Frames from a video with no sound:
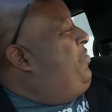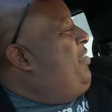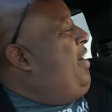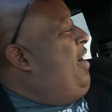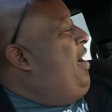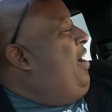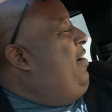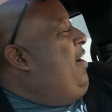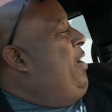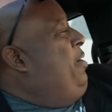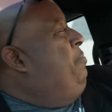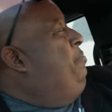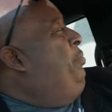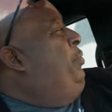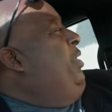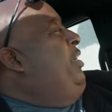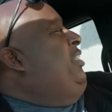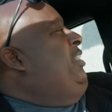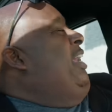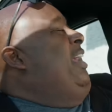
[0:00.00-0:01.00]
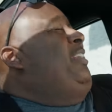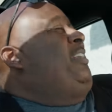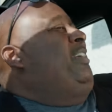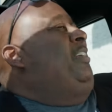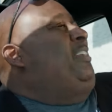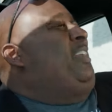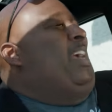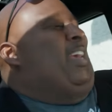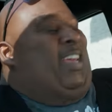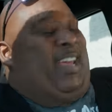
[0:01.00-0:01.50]
All right, appreciate you,
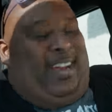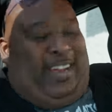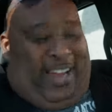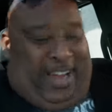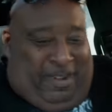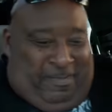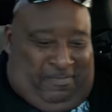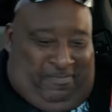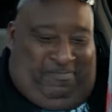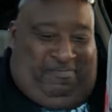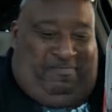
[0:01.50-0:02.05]
take care now.